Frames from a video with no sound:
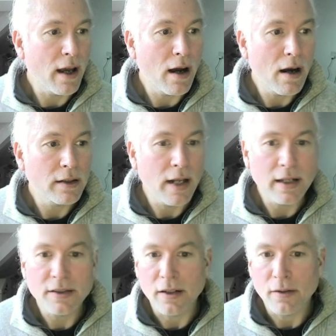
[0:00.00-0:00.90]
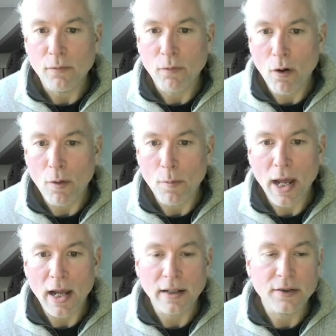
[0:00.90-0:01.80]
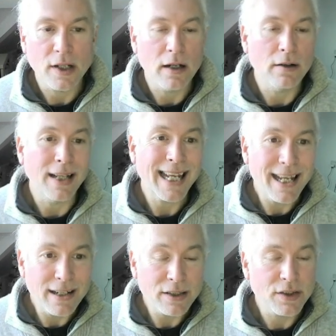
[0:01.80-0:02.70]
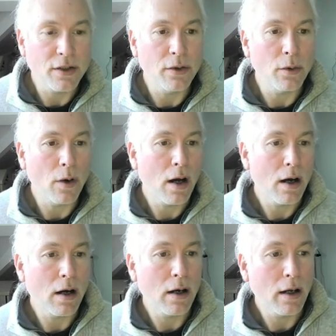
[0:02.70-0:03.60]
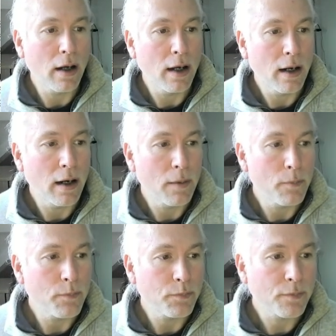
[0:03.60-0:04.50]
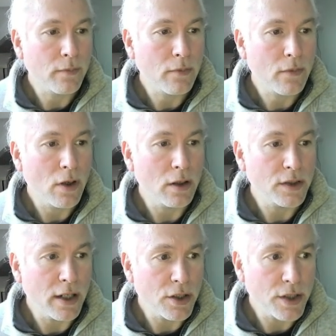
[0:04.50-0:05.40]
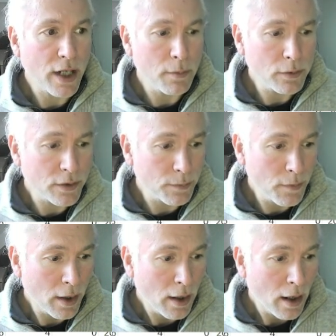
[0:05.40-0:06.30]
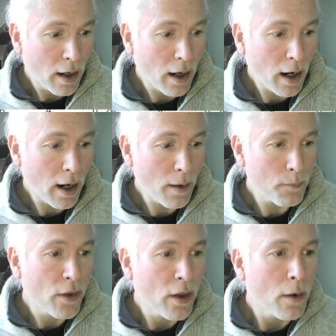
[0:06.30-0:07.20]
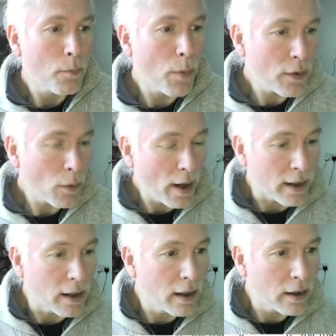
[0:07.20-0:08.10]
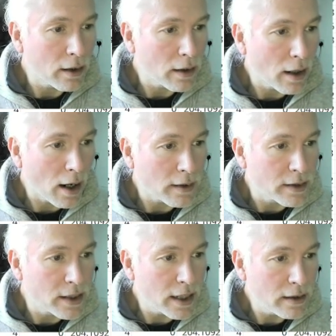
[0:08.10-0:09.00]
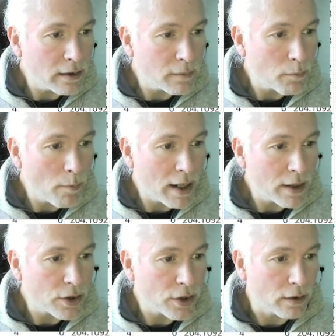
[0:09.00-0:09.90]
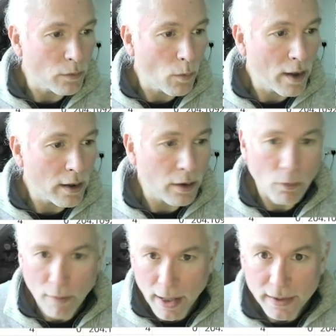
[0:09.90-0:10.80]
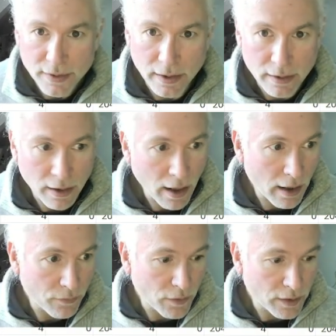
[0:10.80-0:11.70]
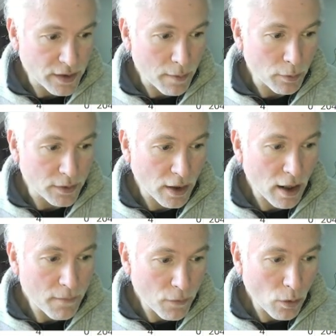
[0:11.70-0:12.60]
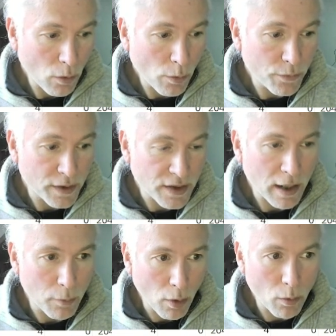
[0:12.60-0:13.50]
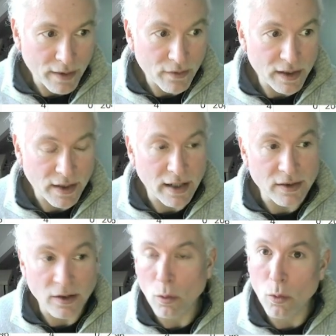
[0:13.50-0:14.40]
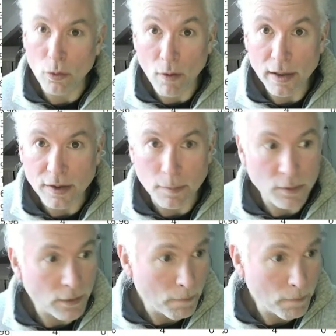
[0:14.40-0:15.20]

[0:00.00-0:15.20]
our data from Excel into our staging tables. By the way, I didn't mention when I created the tables, I've called the table holding this data order items.